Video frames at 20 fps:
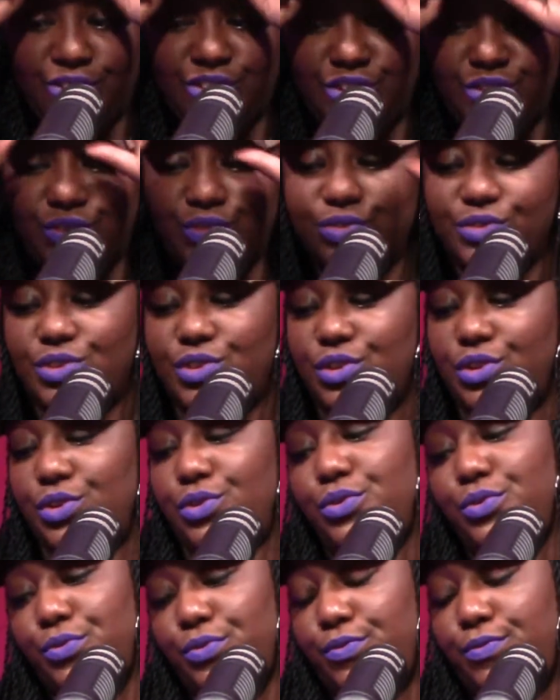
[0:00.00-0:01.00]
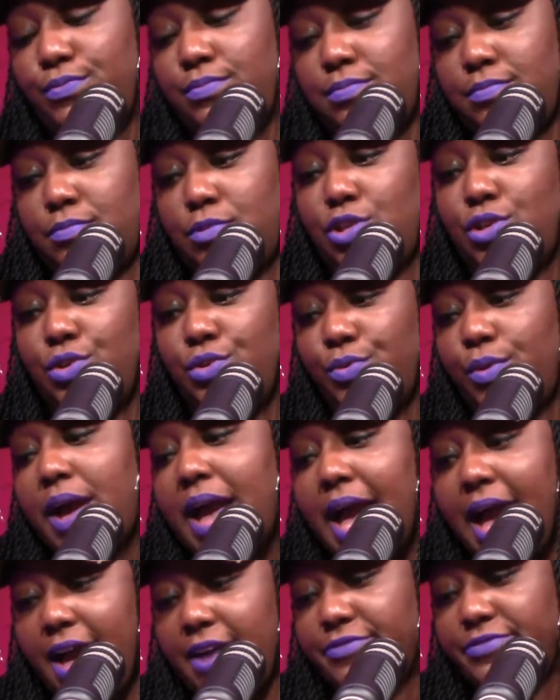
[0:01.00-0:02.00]
you
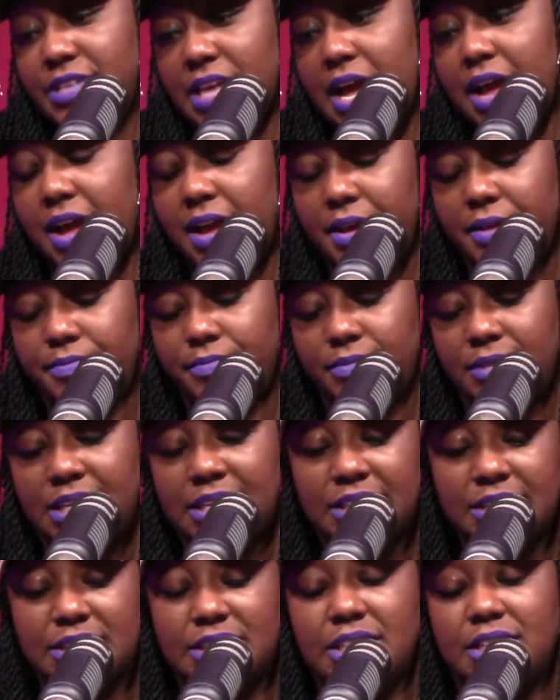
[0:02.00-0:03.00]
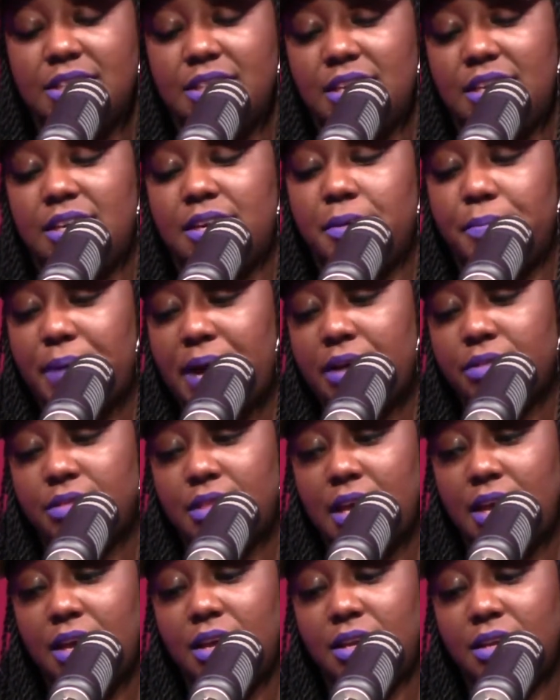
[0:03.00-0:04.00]
have time to think about
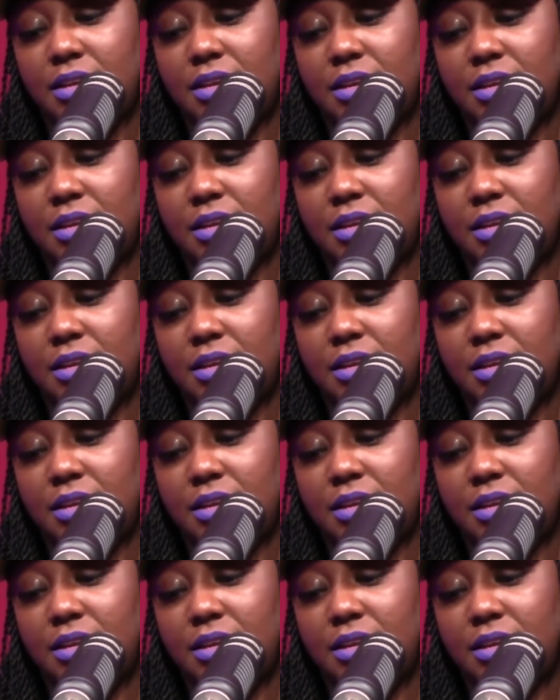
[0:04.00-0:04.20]
that.